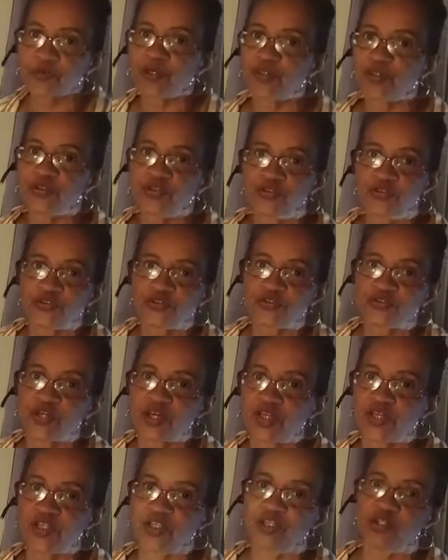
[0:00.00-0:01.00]
and you're just
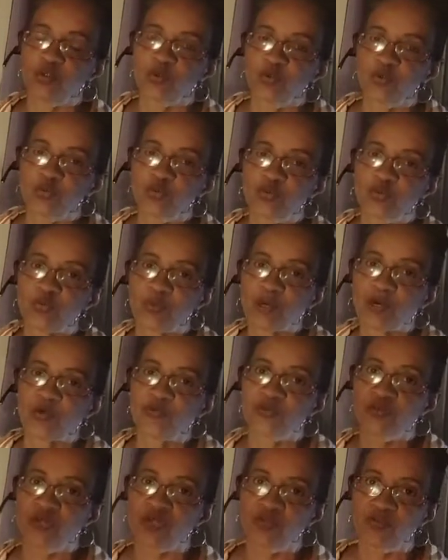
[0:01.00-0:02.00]
lose 2
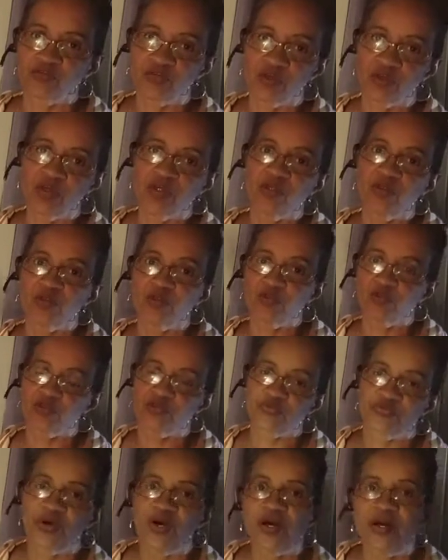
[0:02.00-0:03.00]
pounds, gain 10, lose
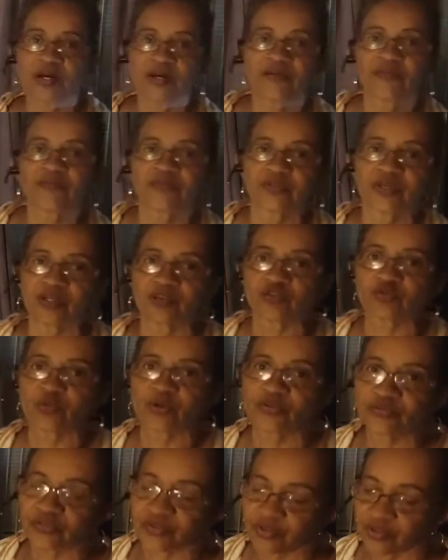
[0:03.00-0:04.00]
5, gain
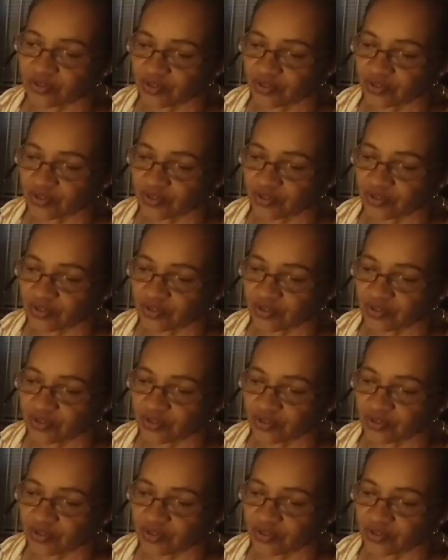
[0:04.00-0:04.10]
20.